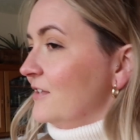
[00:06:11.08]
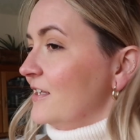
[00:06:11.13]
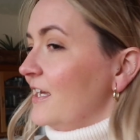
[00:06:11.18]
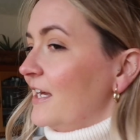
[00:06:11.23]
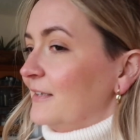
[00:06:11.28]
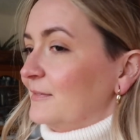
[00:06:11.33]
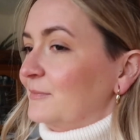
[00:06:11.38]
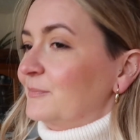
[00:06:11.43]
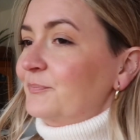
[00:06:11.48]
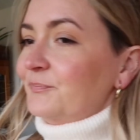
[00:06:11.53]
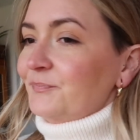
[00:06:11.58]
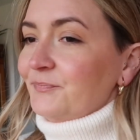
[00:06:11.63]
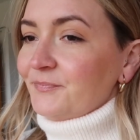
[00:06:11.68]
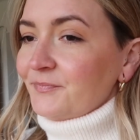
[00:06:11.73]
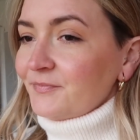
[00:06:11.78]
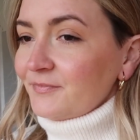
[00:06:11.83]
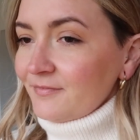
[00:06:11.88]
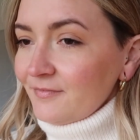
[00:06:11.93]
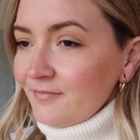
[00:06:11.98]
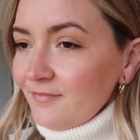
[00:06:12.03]
so
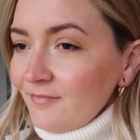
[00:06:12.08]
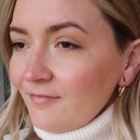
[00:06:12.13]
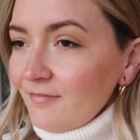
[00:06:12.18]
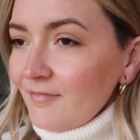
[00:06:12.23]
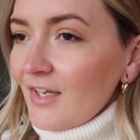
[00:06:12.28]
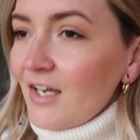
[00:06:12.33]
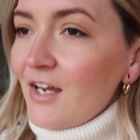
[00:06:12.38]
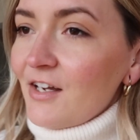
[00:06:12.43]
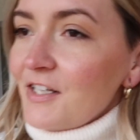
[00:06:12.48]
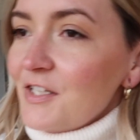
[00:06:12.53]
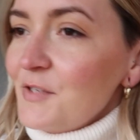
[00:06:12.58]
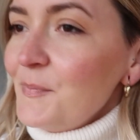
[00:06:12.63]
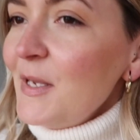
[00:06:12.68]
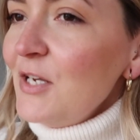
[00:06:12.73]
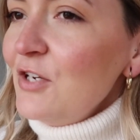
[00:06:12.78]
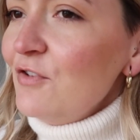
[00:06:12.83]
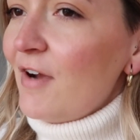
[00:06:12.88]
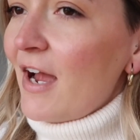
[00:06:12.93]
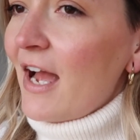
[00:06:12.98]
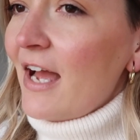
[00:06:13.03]
I'm going to spin
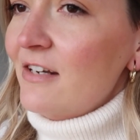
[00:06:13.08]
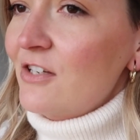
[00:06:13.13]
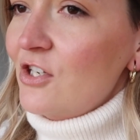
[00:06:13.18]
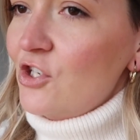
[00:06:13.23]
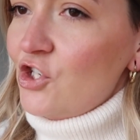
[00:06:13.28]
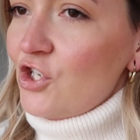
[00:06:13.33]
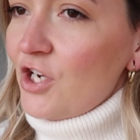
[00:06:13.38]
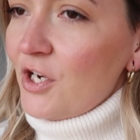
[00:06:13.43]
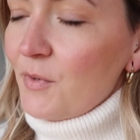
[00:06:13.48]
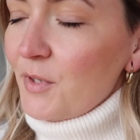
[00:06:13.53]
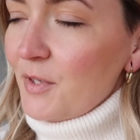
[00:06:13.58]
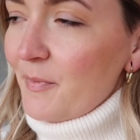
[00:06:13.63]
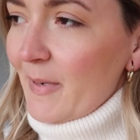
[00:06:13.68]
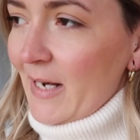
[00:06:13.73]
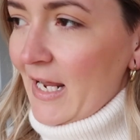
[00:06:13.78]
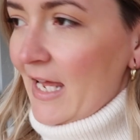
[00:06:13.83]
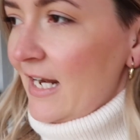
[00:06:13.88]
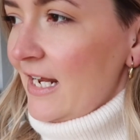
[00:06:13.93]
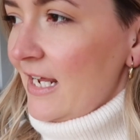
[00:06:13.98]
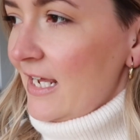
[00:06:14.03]
you around and show you what the
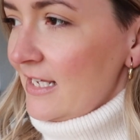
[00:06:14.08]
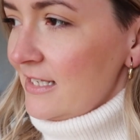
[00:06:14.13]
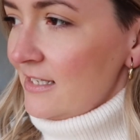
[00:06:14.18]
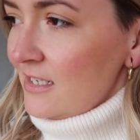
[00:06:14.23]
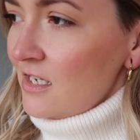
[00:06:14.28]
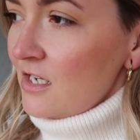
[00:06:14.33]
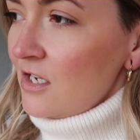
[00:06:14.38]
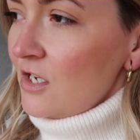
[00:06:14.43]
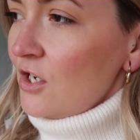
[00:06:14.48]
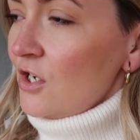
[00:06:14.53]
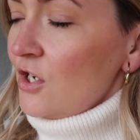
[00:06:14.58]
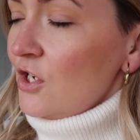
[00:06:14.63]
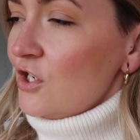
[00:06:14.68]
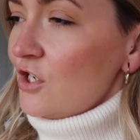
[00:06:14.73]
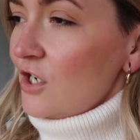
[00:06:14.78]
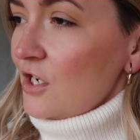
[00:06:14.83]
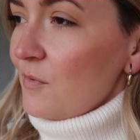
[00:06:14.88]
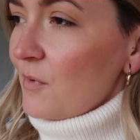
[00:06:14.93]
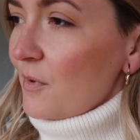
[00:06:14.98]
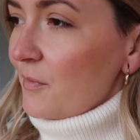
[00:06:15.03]
plan is,
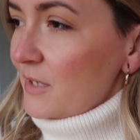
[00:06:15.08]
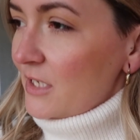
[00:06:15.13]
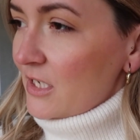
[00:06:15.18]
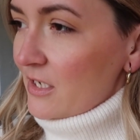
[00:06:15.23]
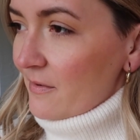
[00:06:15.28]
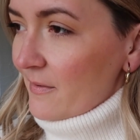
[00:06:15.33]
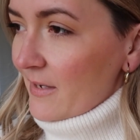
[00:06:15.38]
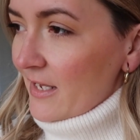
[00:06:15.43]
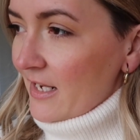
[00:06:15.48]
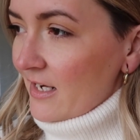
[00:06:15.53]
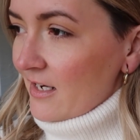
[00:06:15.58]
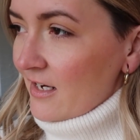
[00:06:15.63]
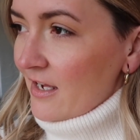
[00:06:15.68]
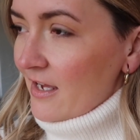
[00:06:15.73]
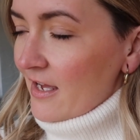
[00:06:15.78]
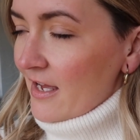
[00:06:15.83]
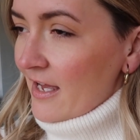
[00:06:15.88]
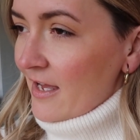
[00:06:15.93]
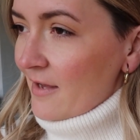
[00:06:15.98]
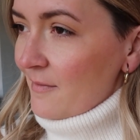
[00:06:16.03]
show you what we're doing.
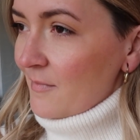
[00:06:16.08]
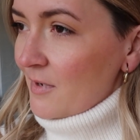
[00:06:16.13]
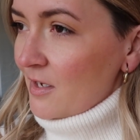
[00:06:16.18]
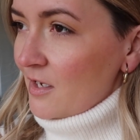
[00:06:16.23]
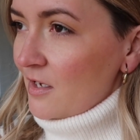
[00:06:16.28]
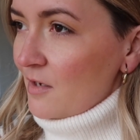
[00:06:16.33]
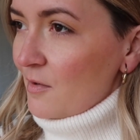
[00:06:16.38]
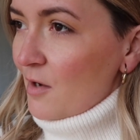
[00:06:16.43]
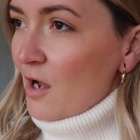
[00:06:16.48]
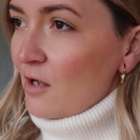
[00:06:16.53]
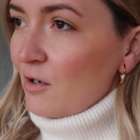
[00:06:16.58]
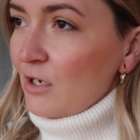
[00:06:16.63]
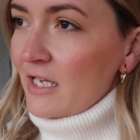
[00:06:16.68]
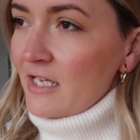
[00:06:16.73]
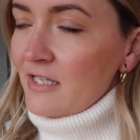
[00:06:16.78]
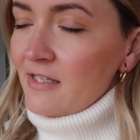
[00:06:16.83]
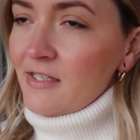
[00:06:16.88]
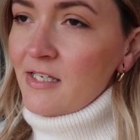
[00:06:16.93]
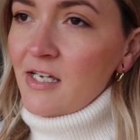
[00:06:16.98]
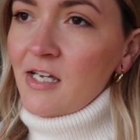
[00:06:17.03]
I'll
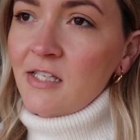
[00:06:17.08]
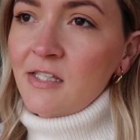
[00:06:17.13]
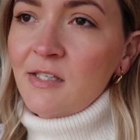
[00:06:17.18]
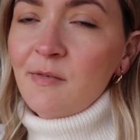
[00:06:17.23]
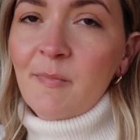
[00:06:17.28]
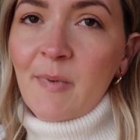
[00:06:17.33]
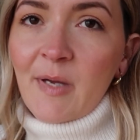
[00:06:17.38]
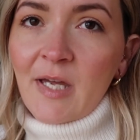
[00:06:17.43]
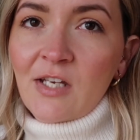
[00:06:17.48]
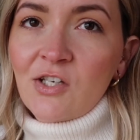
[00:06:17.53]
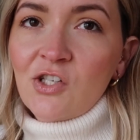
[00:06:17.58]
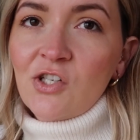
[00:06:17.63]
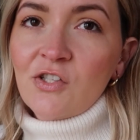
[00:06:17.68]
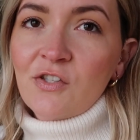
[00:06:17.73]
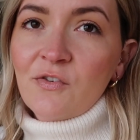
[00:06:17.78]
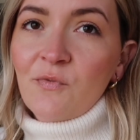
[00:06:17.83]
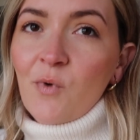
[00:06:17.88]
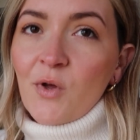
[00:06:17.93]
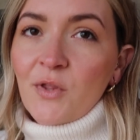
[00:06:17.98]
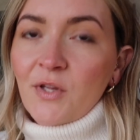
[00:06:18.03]
insert some pictures
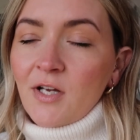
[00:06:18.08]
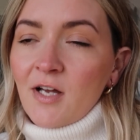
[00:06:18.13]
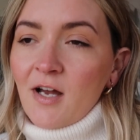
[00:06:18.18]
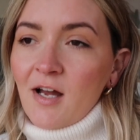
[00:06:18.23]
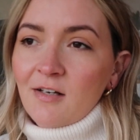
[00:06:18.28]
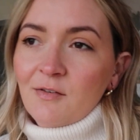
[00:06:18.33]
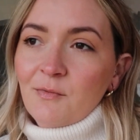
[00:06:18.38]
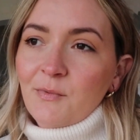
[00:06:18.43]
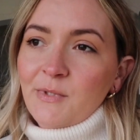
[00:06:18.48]
of what the garden